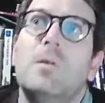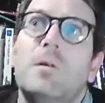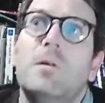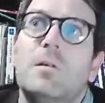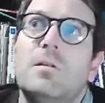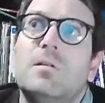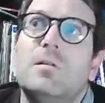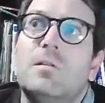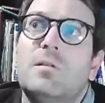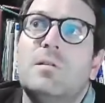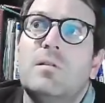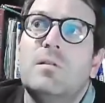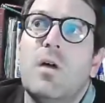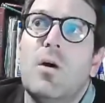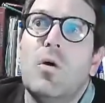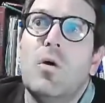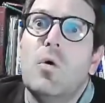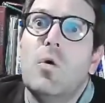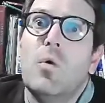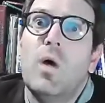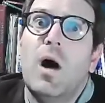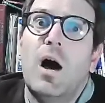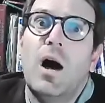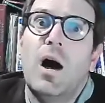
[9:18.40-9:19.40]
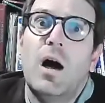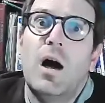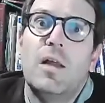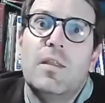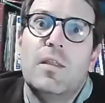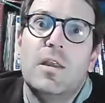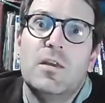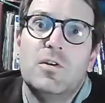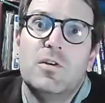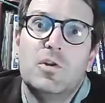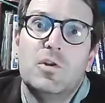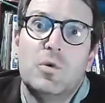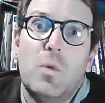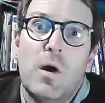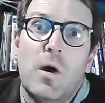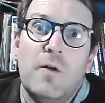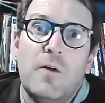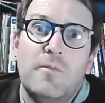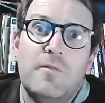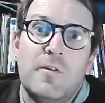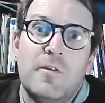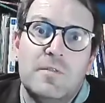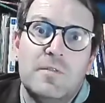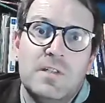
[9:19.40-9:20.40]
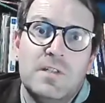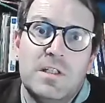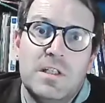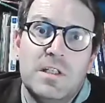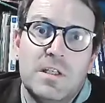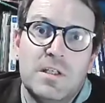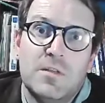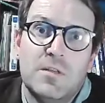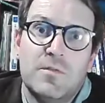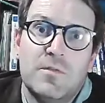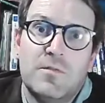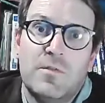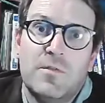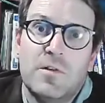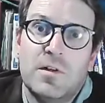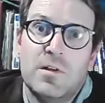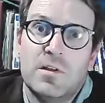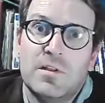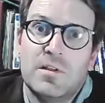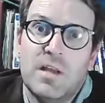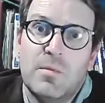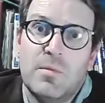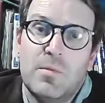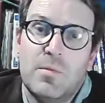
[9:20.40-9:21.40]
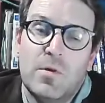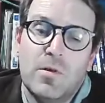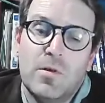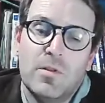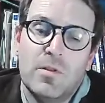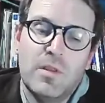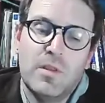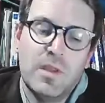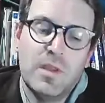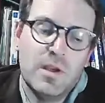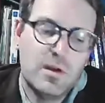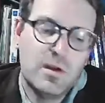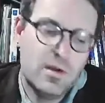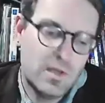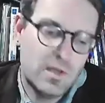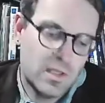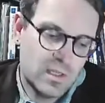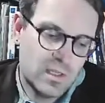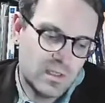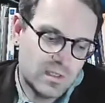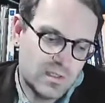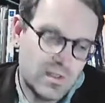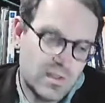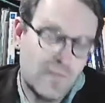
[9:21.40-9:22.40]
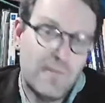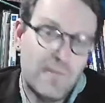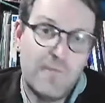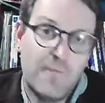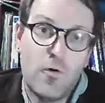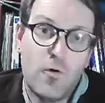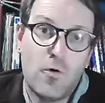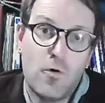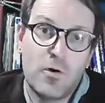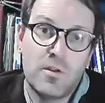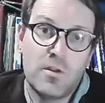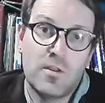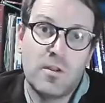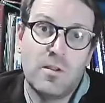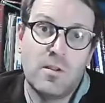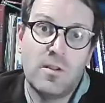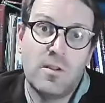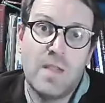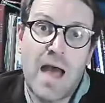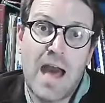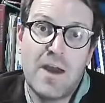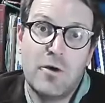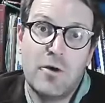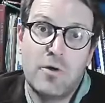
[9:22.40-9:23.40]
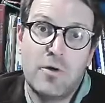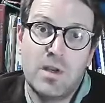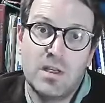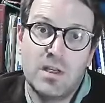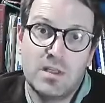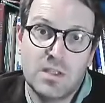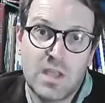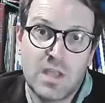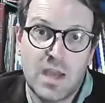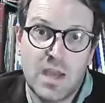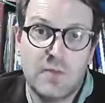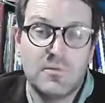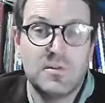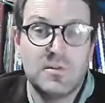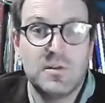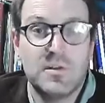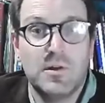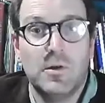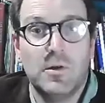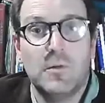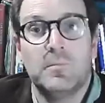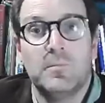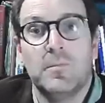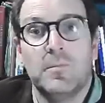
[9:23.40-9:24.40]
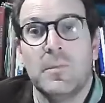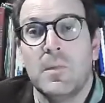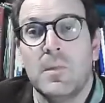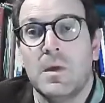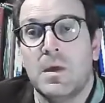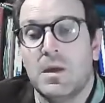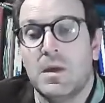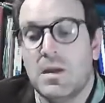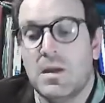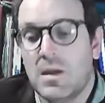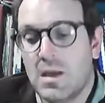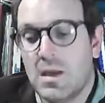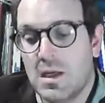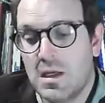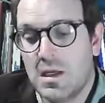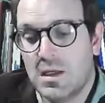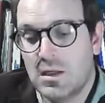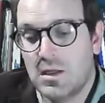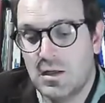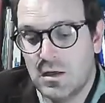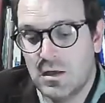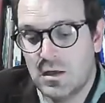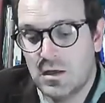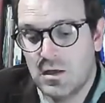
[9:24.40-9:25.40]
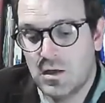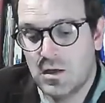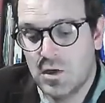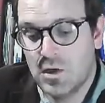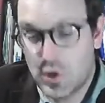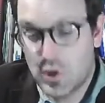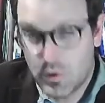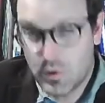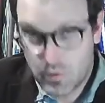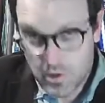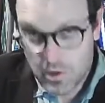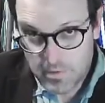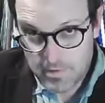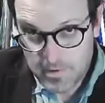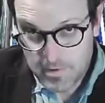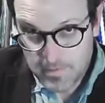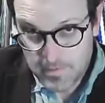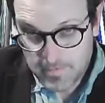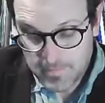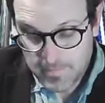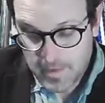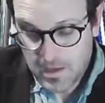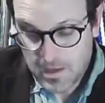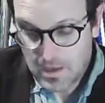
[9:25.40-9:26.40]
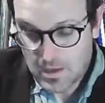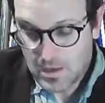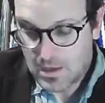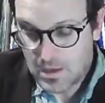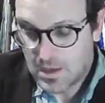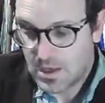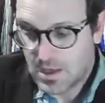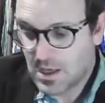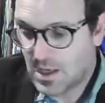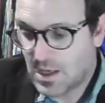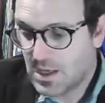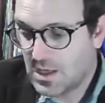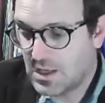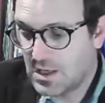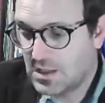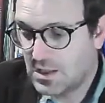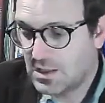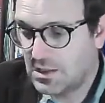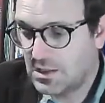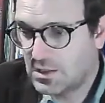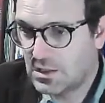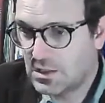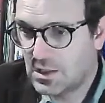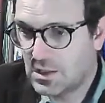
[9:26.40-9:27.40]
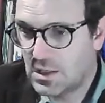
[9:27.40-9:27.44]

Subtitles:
So in 1215, for example, there is the Fourth Lateran Council in Europe, and